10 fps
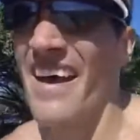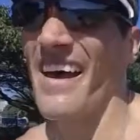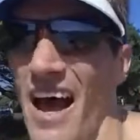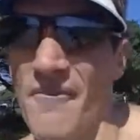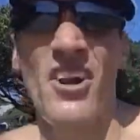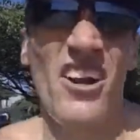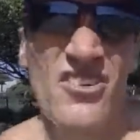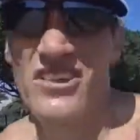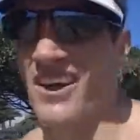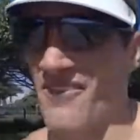I'm not
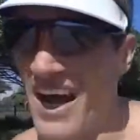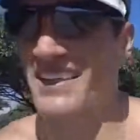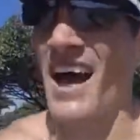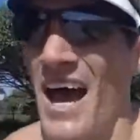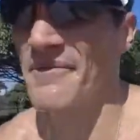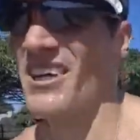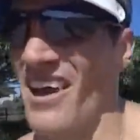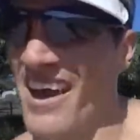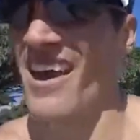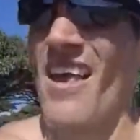interested in my times
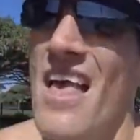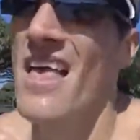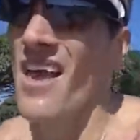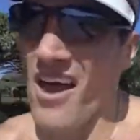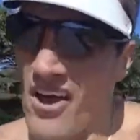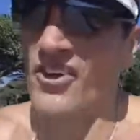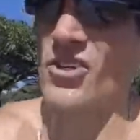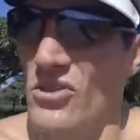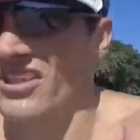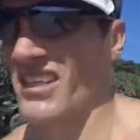over short
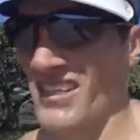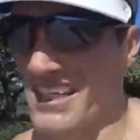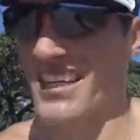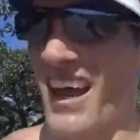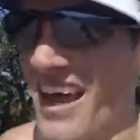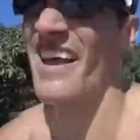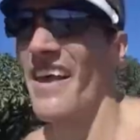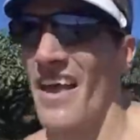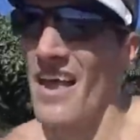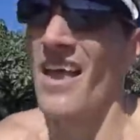distances.
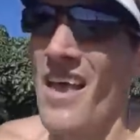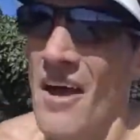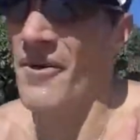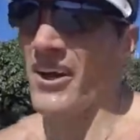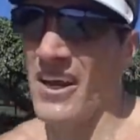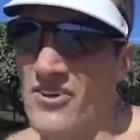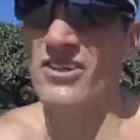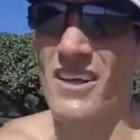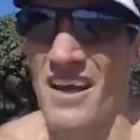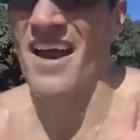I'm only
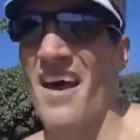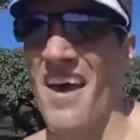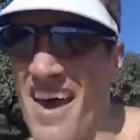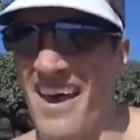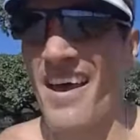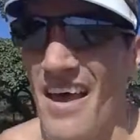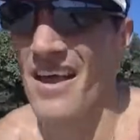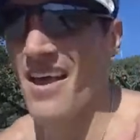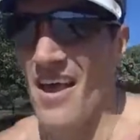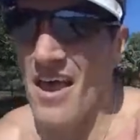interested in
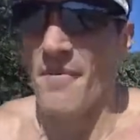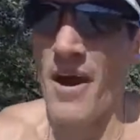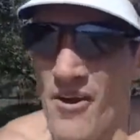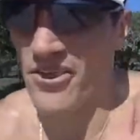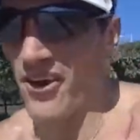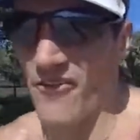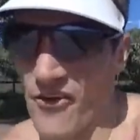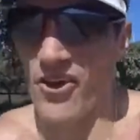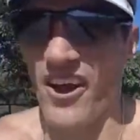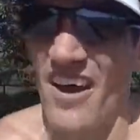marathon and
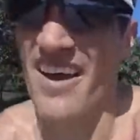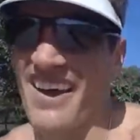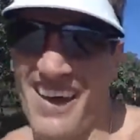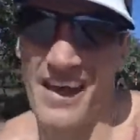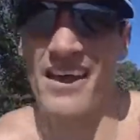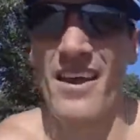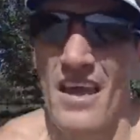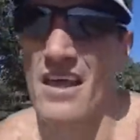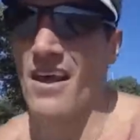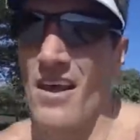further.
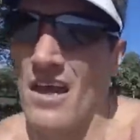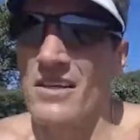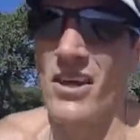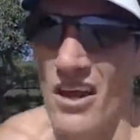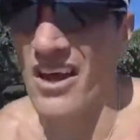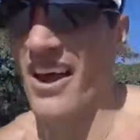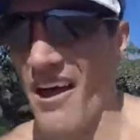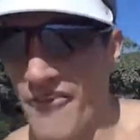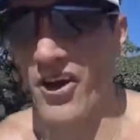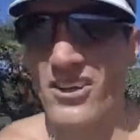So I
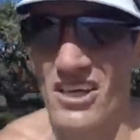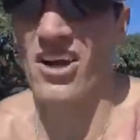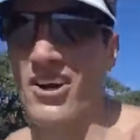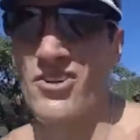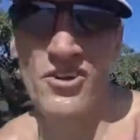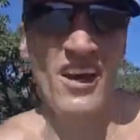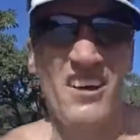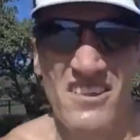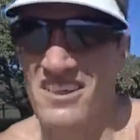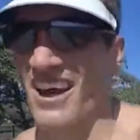focus a lot on
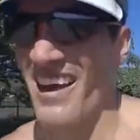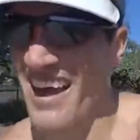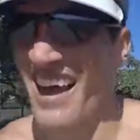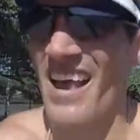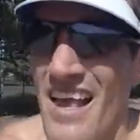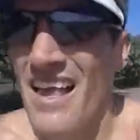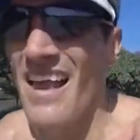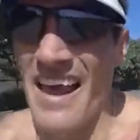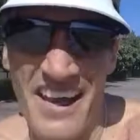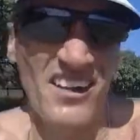2000s
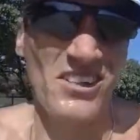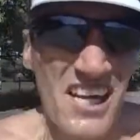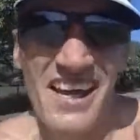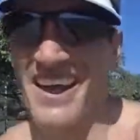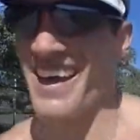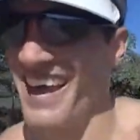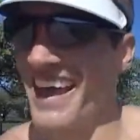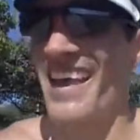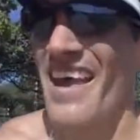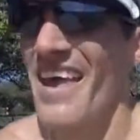and hills,
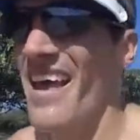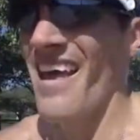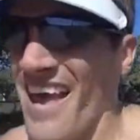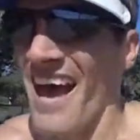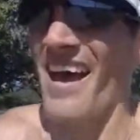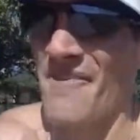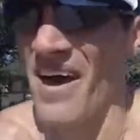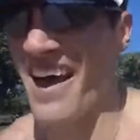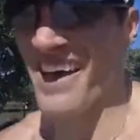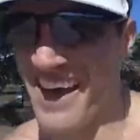and
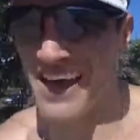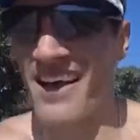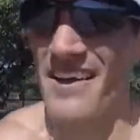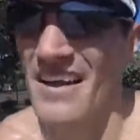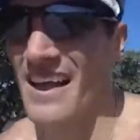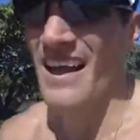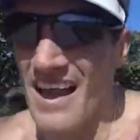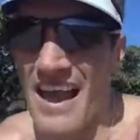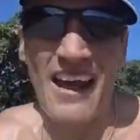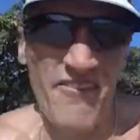
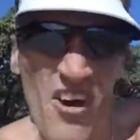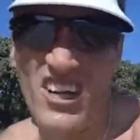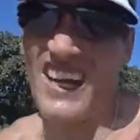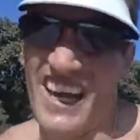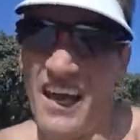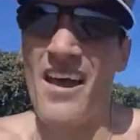fartlekking.